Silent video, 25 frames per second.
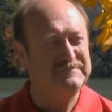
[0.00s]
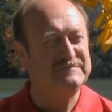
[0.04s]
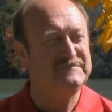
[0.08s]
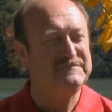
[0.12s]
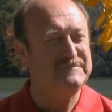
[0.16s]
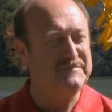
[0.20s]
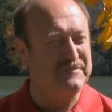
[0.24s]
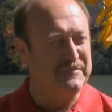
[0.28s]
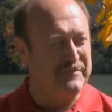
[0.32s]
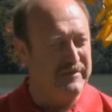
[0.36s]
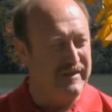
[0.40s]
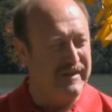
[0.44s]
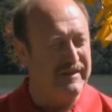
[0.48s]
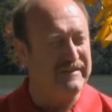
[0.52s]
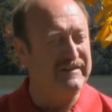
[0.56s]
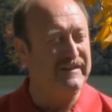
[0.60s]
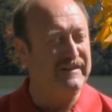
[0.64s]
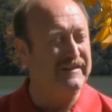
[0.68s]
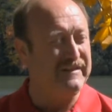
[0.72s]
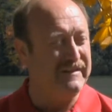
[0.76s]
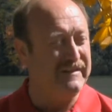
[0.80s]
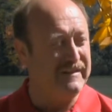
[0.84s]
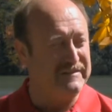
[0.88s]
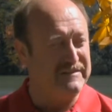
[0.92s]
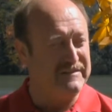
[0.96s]
car. Right,
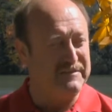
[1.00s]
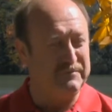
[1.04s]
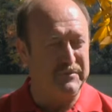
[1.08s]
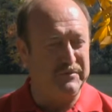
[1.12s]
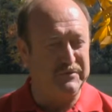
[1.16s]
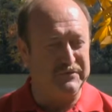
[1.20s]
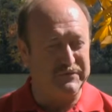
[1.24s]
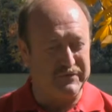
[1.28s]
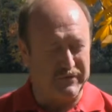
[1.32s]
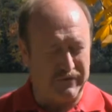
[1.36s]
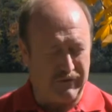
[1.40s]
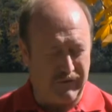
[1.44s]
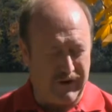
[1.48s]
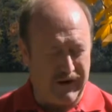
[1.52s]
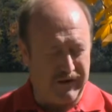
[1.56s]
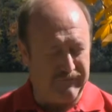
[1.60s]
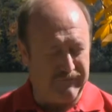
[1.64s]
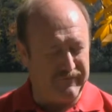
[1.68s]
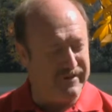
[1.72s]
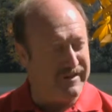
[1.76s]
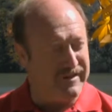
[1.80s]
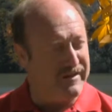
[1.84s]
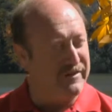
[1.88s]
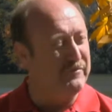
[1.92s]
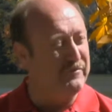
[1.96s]
it does. It puts the
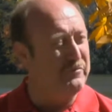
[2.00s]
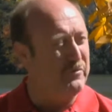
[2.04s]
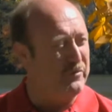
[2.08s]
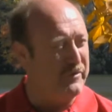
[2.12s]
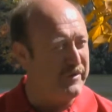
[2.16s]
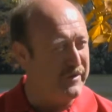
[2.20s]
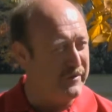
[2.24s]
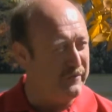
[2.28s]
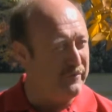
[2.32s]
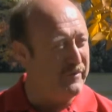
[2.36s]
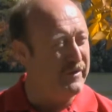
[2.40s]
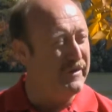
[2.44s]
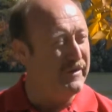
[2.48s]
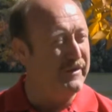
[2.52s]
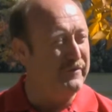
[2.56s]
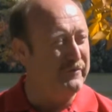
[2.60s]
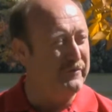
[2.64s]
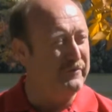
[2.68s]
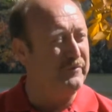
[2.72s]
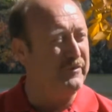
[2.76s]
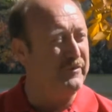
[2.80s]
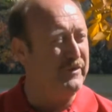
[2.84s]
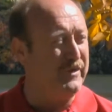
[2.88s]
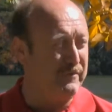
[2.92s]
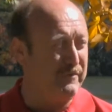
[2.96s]
gravity where you really,
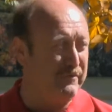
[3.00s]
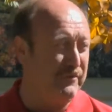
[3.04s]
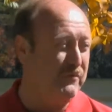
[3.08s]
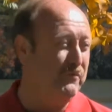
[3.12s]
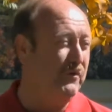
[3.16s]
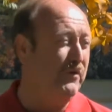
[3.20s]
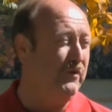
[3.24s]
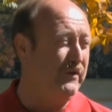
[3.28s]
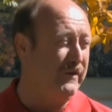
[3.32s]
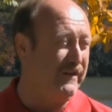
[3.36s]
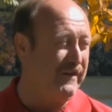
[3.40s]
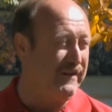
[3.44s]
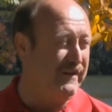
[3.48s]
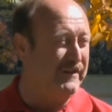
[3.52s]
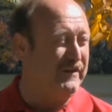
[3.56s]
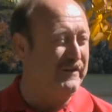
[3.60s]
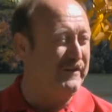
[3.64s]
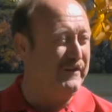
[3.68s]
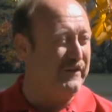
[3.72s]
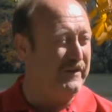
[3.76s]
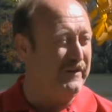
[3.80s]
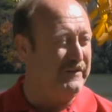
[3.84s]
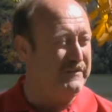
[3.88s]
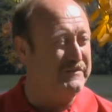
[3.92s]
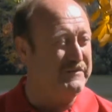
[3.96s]
really would want it in a
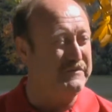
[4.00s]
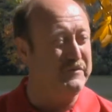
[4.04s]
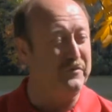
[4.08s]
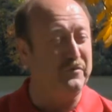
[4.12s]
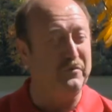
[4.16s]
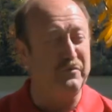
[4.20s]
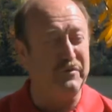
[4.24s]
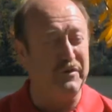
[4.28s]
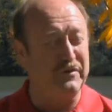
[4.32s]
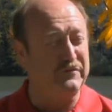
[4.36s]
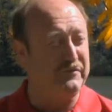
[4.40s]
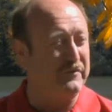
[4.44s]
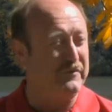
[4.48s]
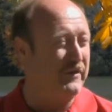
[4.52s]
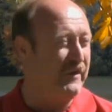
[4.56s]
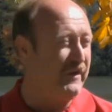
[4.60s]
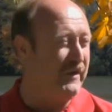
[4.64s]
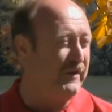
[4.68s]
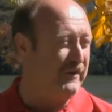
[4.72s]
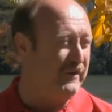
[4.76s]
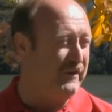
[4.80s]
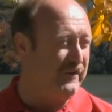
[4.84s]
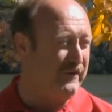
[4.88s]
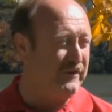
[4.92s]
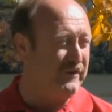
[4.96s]
car. It just don't work for a
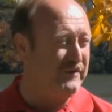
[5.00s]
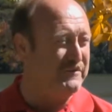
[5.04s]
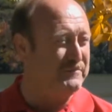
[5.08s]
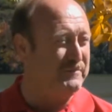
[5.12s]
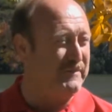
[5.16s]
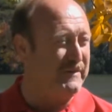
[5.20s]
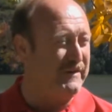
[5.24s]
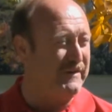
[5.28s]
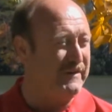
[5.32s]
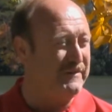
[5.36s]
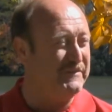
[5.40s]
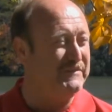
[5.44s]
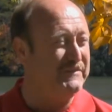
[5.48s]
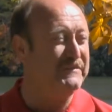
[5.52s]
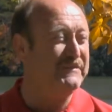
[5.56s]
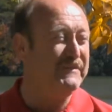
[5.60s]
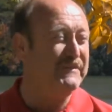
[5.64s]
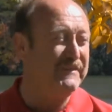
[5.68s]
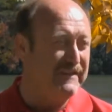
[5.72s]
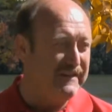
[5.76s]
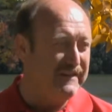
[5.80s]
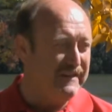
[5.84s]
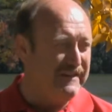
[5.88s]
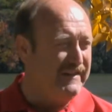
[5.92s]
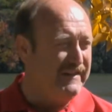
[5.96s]
lot of cars because
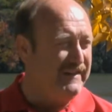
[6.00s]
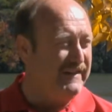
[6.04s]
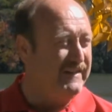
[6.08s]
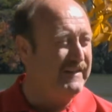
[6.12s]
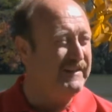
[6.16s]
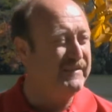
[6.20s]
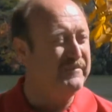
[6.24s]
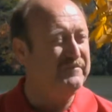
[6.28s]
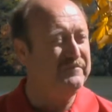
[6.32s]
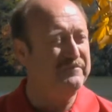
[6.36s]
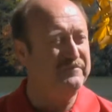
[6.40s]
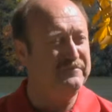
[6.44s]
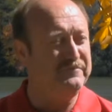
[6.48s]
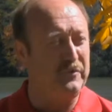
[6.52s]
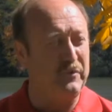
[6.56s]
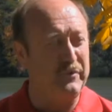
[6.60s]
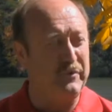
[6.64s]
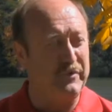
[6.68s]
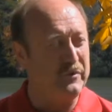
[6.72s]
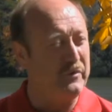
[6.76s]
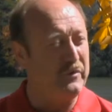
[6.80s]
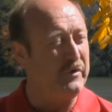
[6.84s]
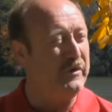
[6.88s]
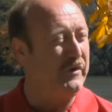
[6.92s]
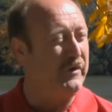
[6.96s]
in a four
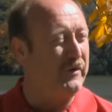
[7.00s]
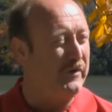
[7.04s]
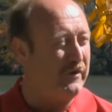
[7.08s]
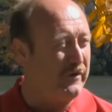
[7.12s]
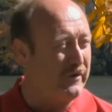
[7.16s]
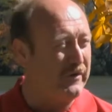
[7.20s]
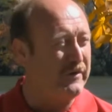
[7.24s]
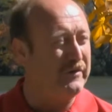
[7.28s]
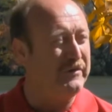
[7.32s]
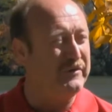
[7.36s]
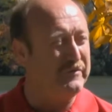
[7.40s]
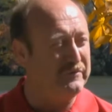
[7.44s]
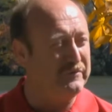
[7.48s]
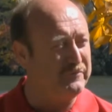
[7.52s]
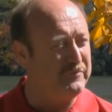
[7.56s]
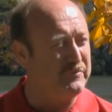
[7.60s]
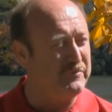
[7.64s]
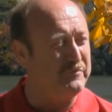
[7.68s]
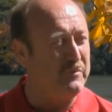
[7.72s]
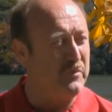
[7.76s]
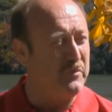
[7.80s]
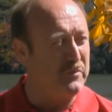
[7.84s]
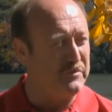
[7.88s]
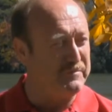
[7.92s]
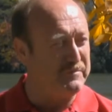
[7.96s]
door car
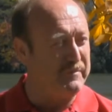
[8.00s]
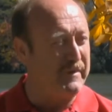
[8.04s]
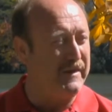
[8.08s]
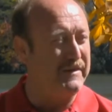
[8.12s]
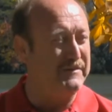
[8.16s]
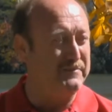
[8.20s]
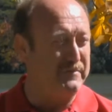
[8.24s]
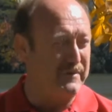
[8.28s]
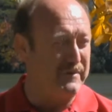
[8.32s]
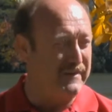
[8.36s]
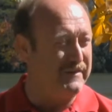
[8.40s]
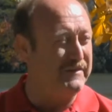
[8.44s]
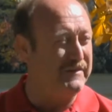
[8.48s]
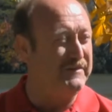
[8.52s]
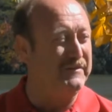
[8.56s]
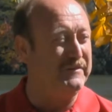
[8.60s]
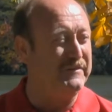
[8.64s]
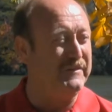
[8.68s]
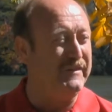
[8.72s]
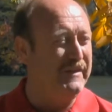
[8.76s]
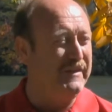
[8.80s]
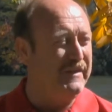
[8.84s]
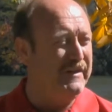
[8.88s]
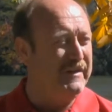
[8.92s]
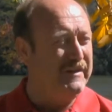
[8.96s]
for more space, but in
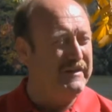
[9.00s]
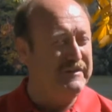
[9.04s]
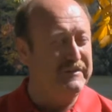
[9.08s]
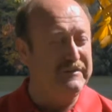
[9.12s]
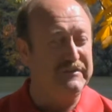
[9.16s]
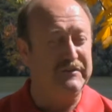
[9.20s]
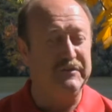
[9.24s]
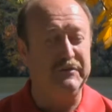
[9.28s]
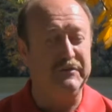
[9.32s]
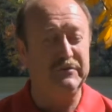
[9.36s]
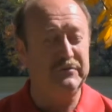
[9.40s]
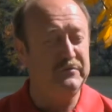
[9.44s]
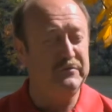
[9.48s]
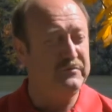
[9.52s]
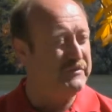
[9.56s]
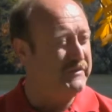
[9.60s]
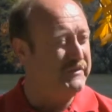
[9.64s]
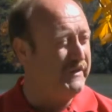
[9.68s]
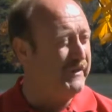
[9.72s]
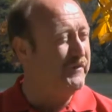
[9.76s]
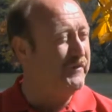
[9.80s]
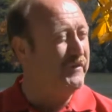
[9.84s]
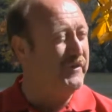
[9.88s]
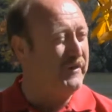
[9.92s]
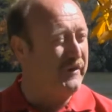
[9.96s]
two
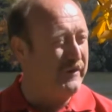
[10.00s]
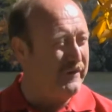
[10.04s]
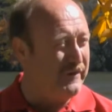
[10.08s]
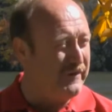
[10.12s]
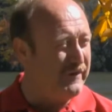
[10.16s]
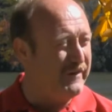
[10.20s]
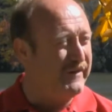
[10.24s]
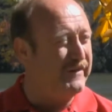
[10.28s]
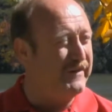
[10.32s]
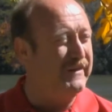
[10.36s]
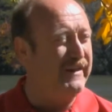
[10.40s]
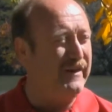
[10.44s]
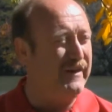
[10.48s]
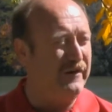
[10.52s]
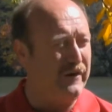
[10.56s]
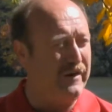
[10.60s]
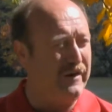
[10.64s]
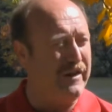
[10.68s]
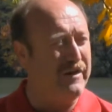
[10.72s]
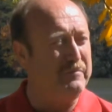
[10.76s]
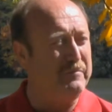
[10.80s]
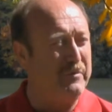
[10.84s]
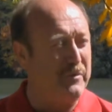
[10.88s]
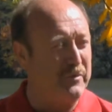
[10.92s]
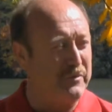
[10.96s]
seater car and a car
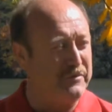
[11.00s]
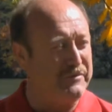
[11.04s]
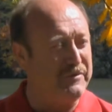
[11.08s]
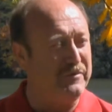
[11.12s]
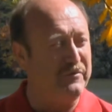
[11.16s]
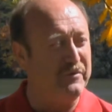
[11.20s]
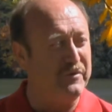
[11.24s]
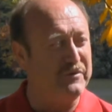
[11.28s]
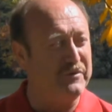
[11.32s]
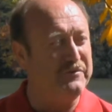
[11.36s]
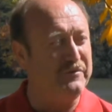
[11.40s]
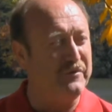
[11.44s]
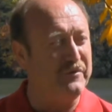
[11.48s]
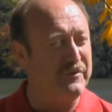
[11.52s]
like Porsche, it works